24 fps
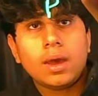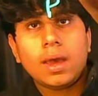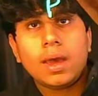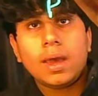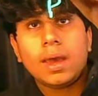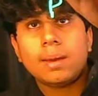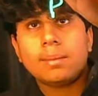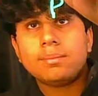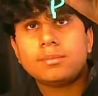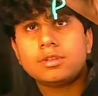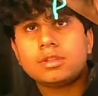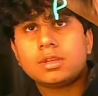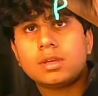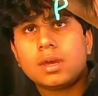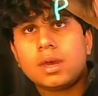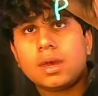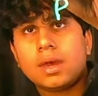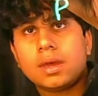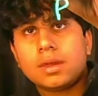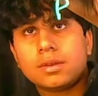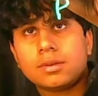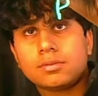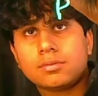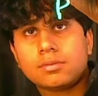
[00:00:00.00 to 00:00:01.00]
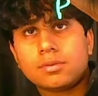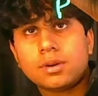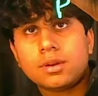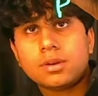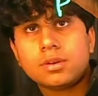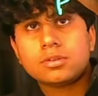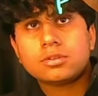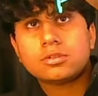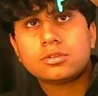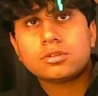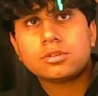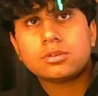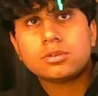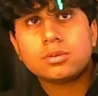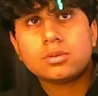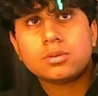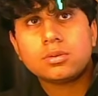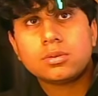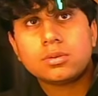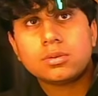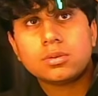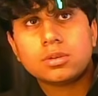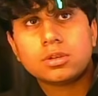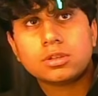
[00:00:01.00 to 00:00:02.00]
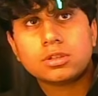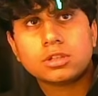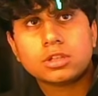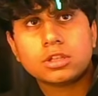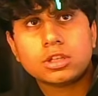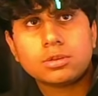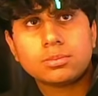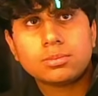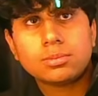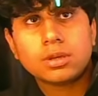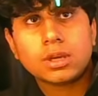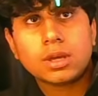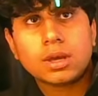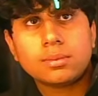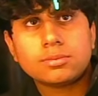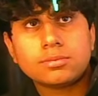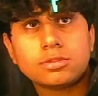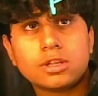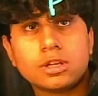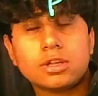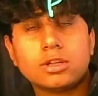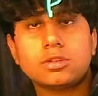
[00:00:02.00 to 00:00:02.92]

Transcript: m to n, right? So it's going to be m to n.